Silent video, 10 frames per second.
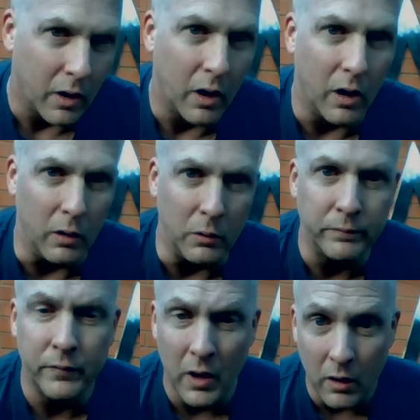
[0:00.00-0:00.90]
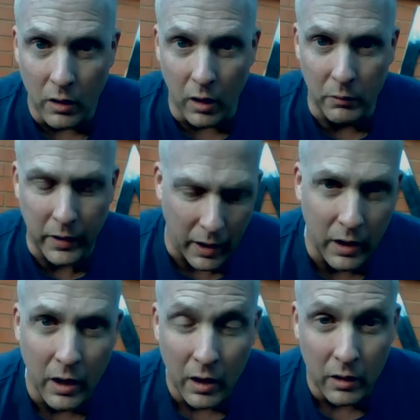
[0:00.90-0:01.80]
Uh-oh. Okay,
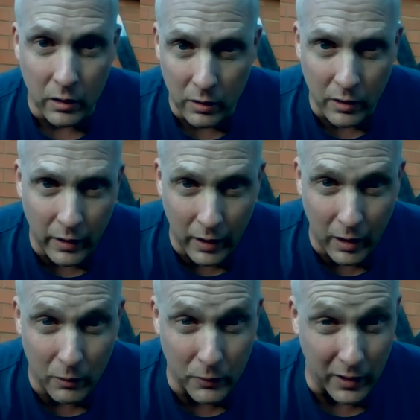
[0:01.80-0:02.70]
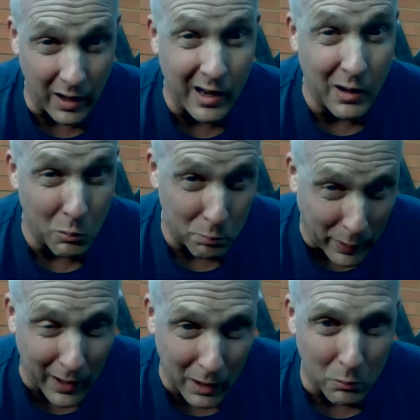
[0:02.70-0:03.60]
you're not here for the
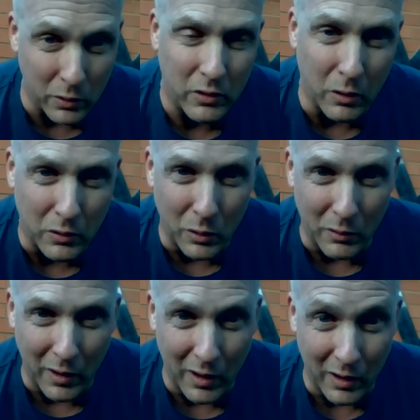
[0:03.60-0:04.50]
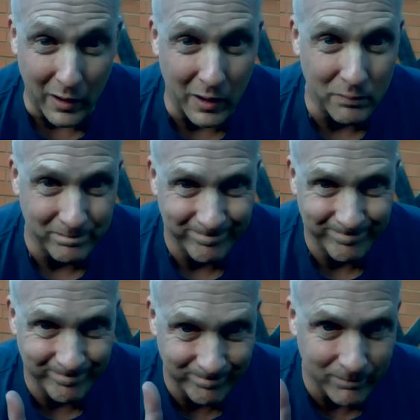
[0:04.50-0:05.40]
pallet wood tutorial, are you?
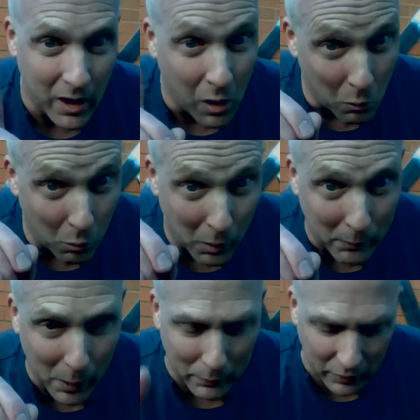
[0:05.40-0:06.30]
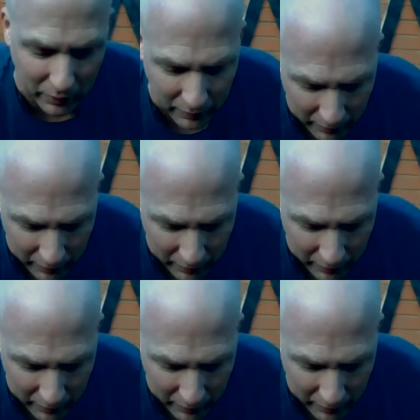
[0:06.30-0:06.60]
One moment.